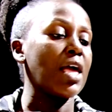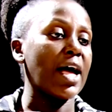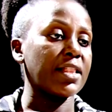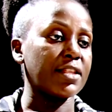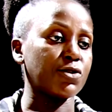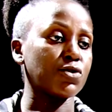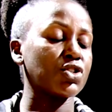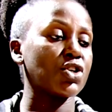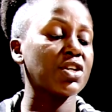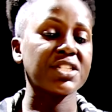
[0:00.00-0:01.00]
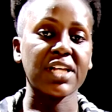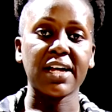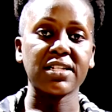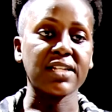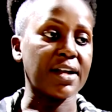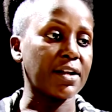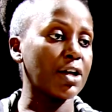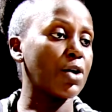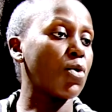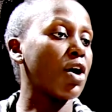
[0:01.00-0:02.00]
and the two short sides are
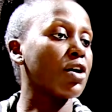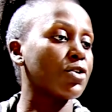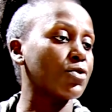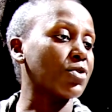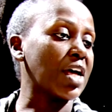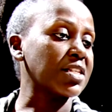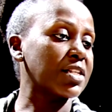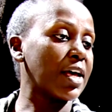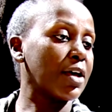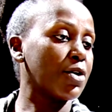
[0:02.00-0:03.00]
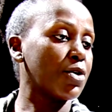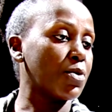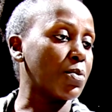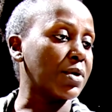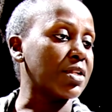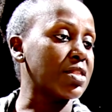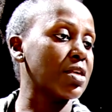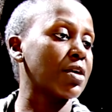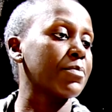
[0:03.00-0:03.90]
equal, known as the width.